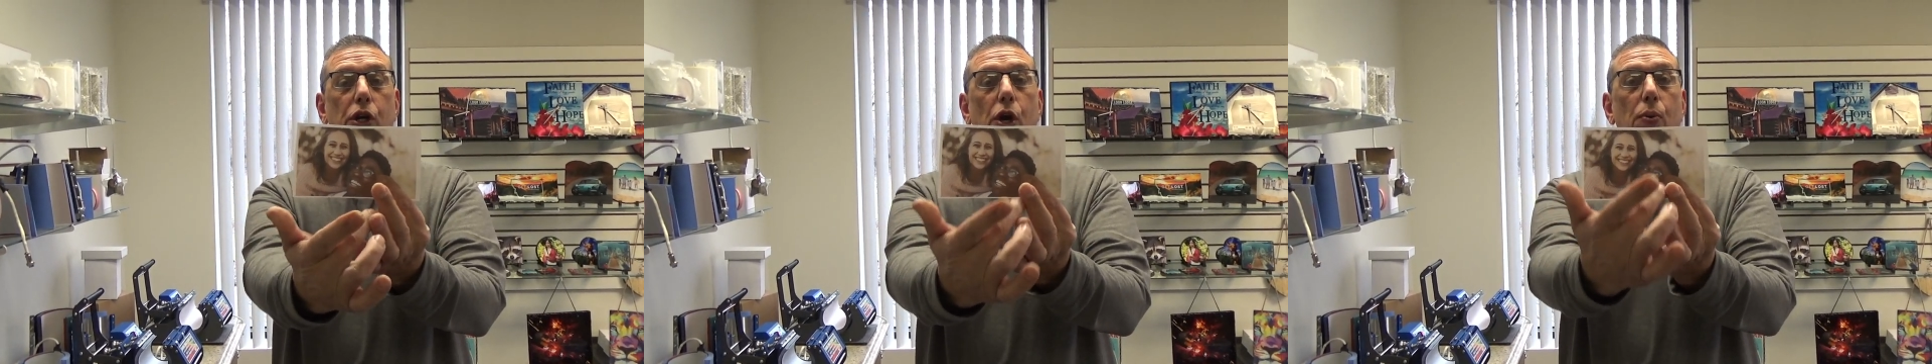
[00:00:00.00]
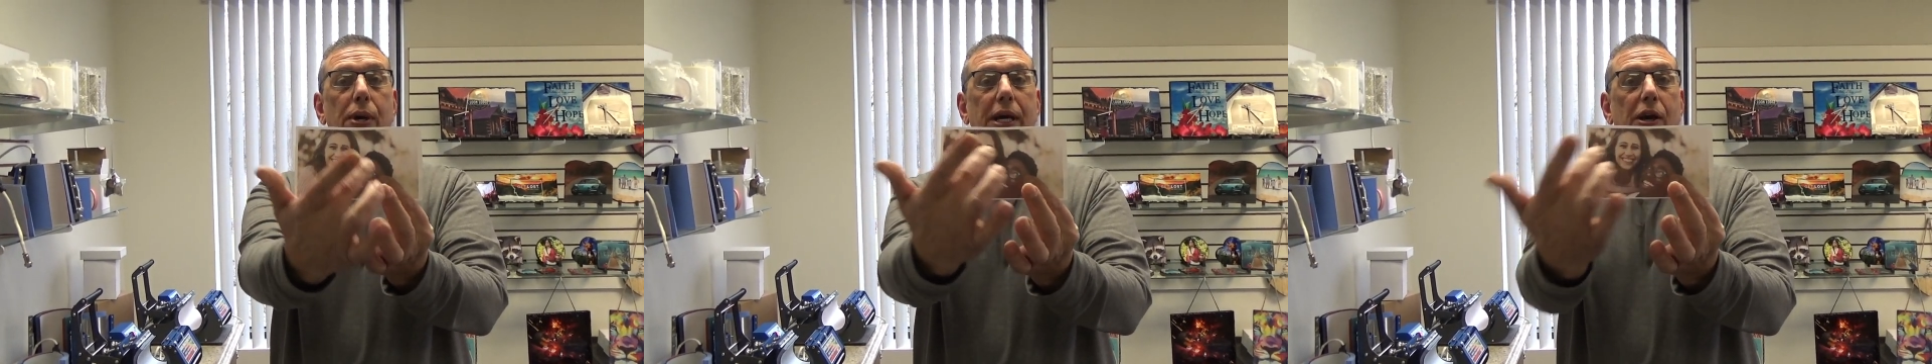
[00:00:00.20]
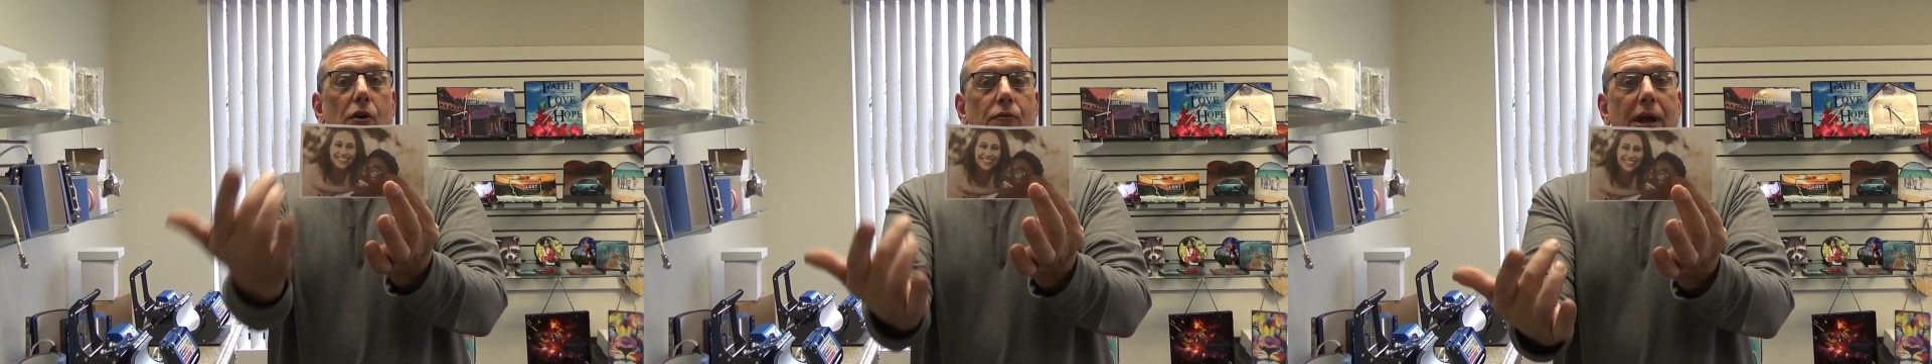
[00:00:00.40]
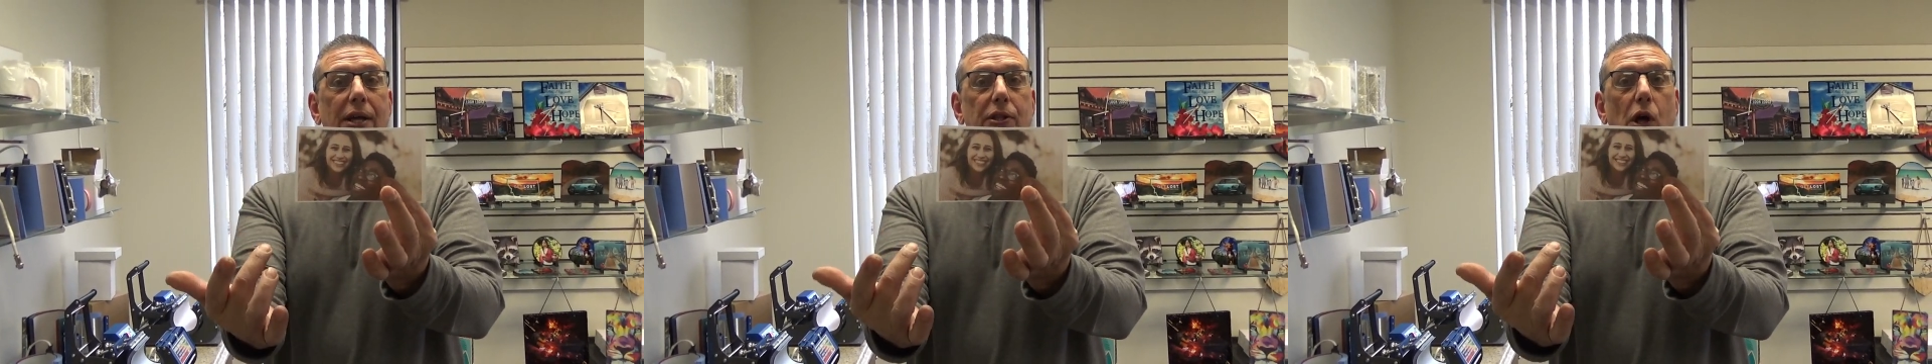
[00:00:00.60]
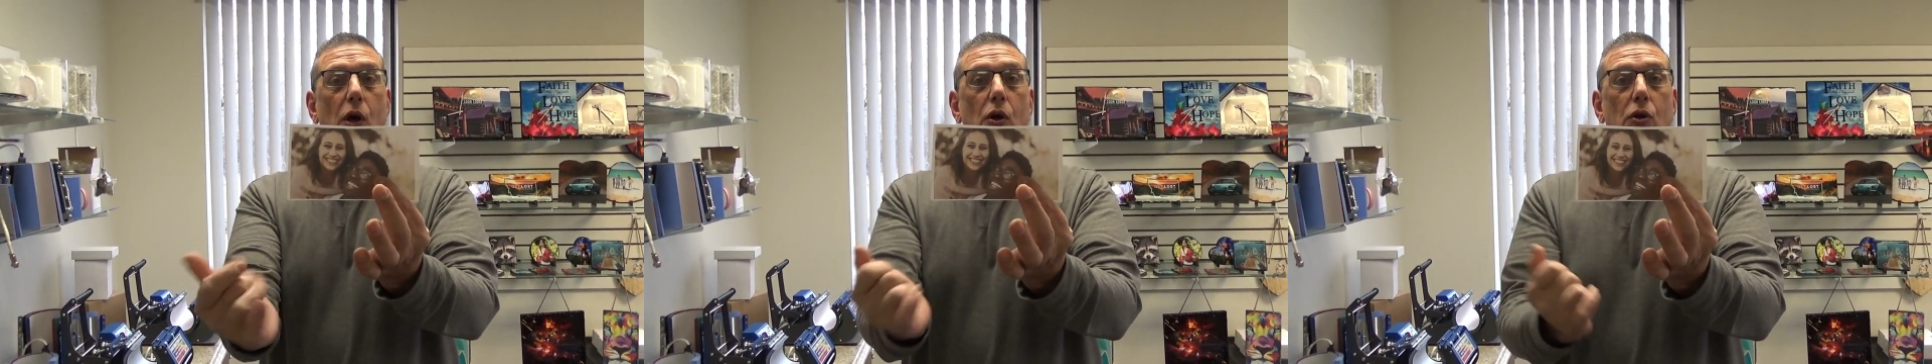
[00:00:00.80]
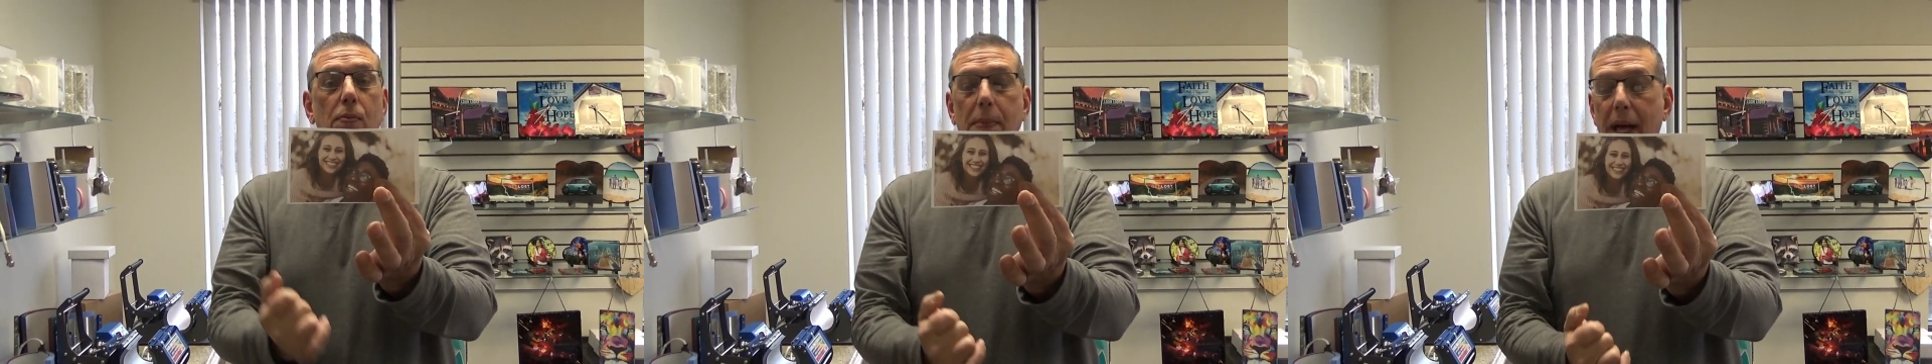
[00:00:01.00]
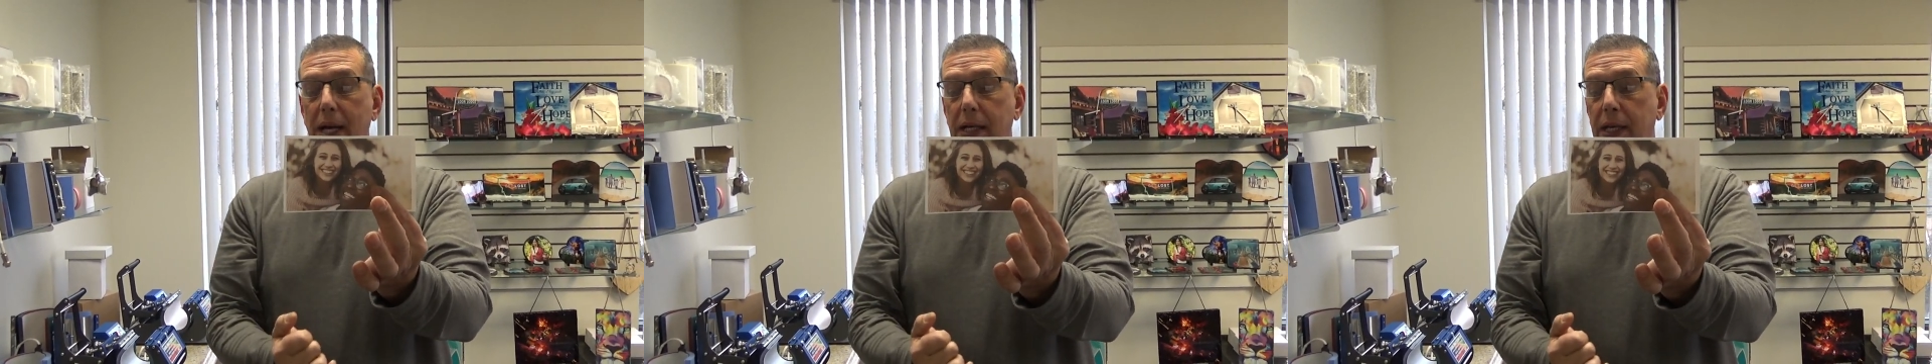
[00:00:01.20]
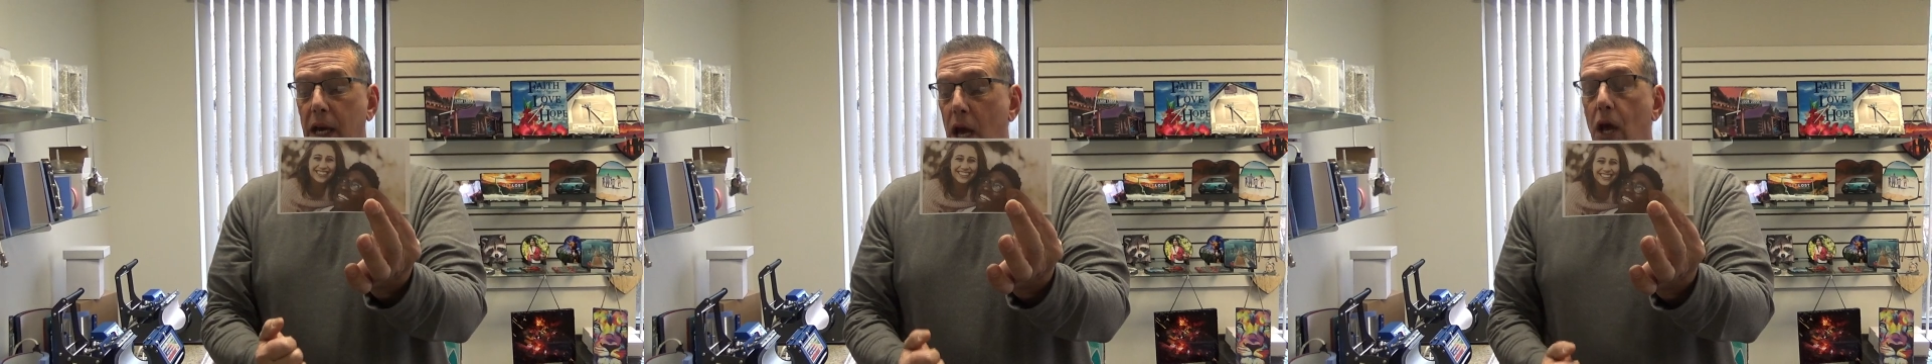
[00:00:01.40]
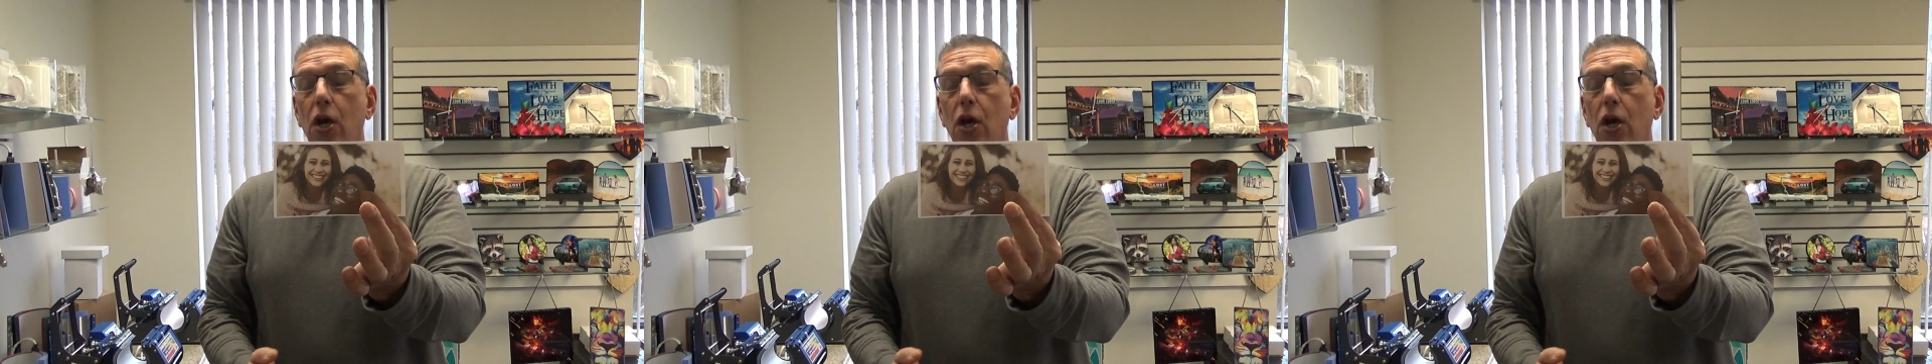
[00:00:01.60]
going around the whole mug.